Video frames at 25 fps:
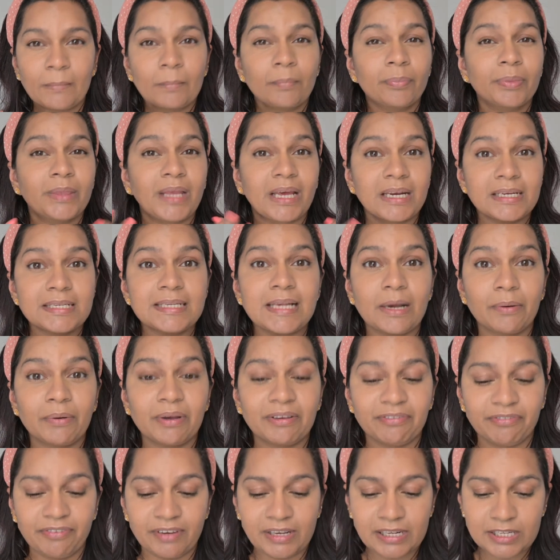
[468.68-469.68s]
That is how I
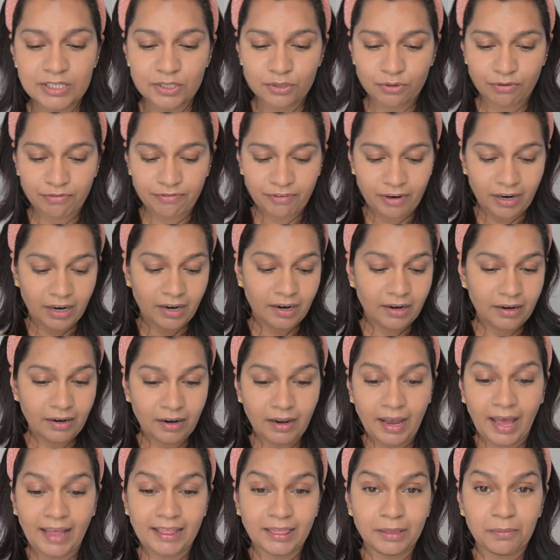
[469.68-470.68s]
feel so far
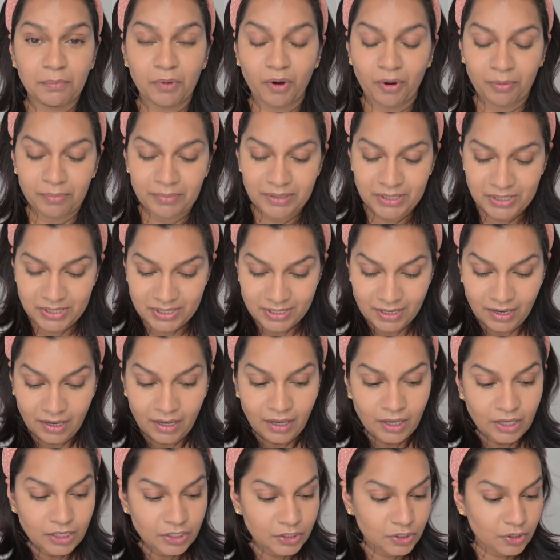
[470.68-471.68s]
at the moment.
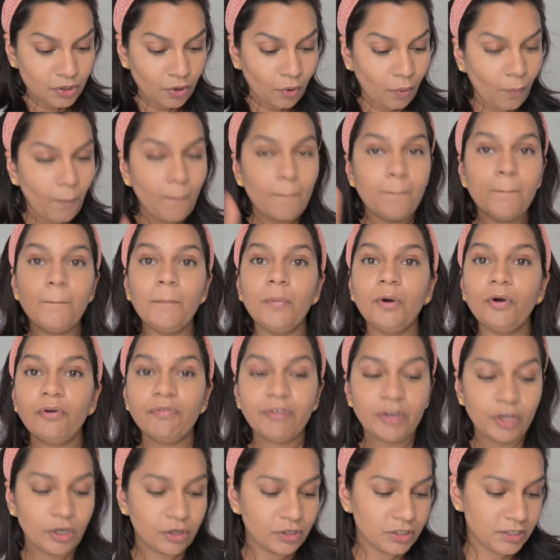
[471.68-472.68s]
So
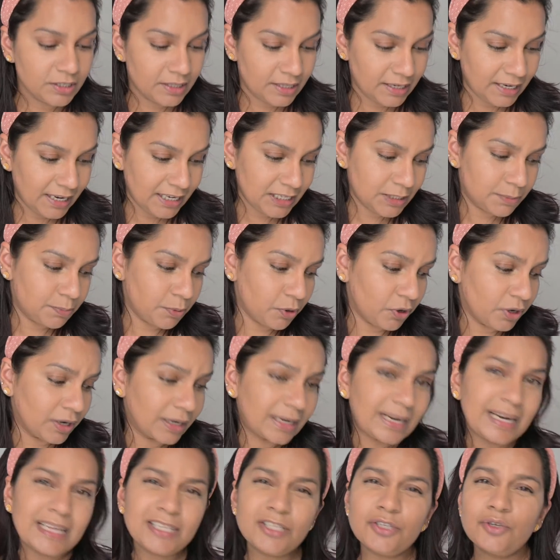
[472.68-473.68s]
moving on to the next
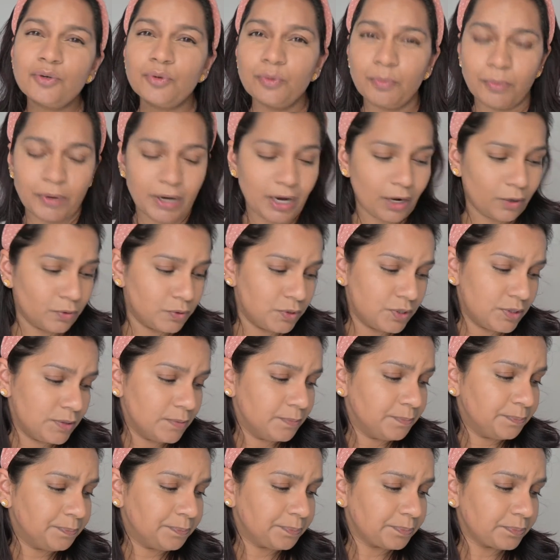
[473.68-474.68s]
product, let's do brows.
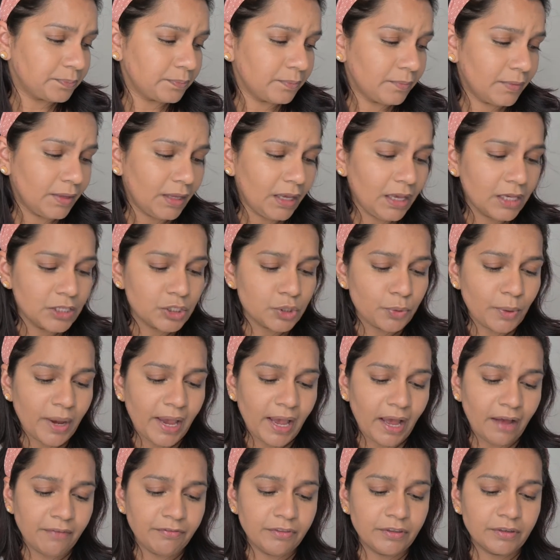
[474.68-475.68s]
So I
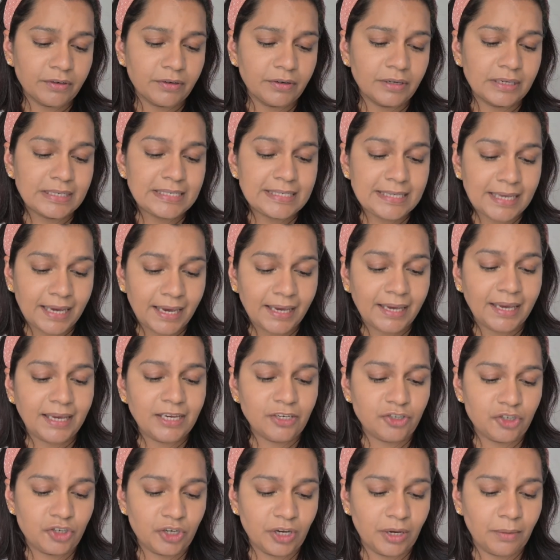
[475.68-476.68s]
have the Taking
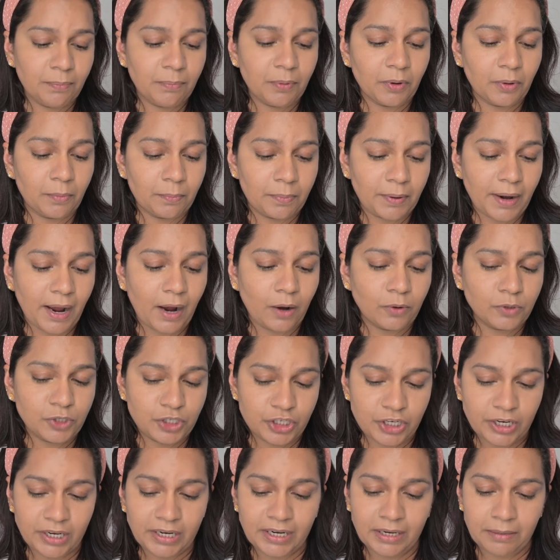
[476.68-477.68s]
Shape Brow
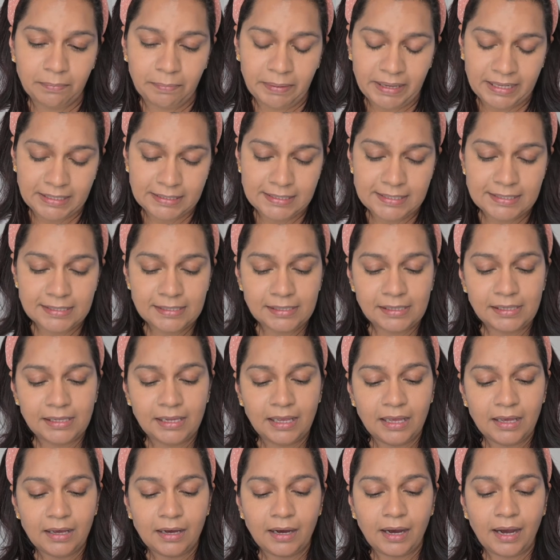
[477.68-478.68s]
Shading Pencil.
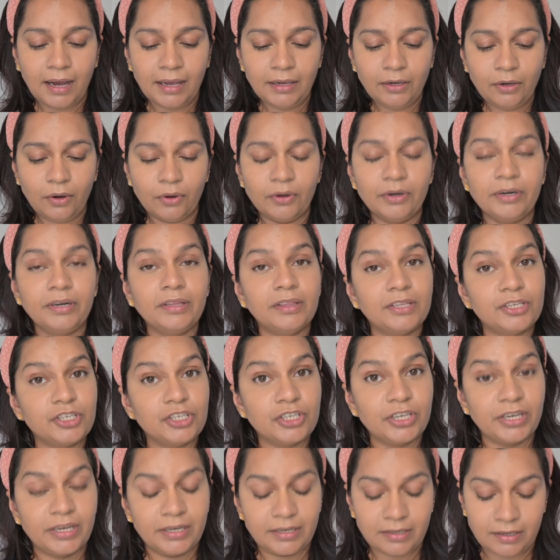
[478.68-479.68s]
I got it in the
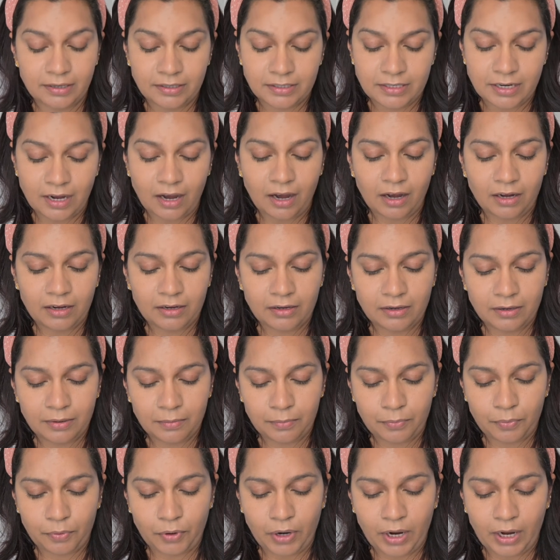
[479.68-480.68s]
shade Dark
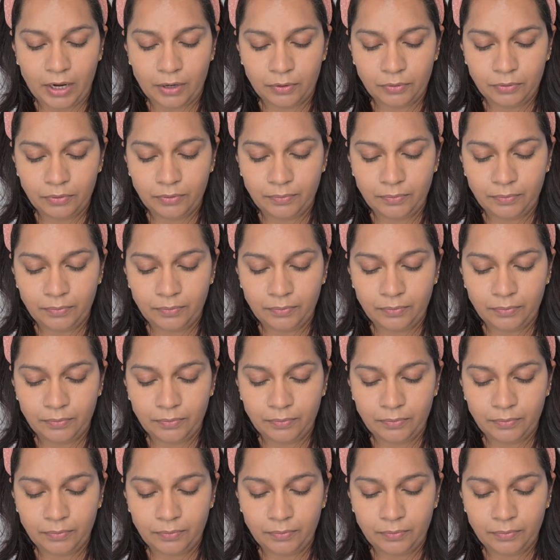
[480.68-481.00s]
Brown.